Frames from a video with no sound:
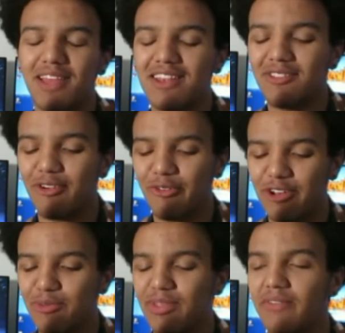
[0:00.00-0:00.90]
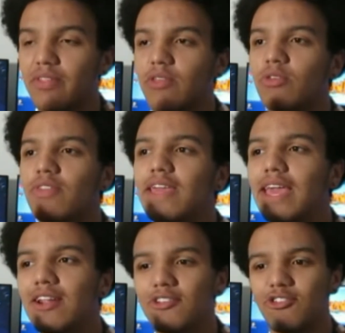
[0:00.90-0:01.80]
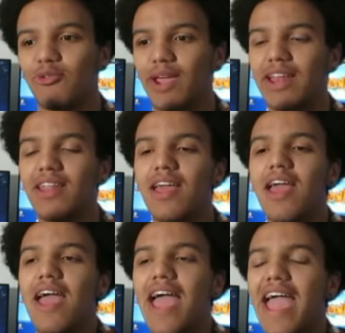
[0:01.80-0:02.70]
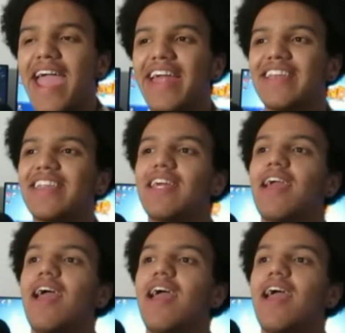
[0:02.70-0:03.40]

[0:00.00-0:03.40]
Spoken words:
I didn't know they were French specifically. So they get on screen, and